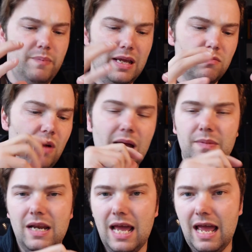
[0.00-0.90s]
big
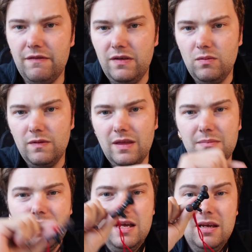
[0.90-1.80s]
gripe that I have here with
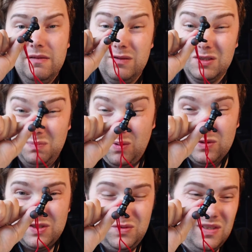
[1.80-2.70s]
them for
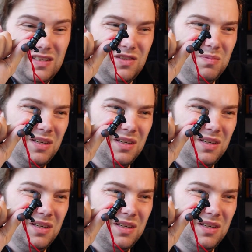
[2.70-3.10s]
sports users,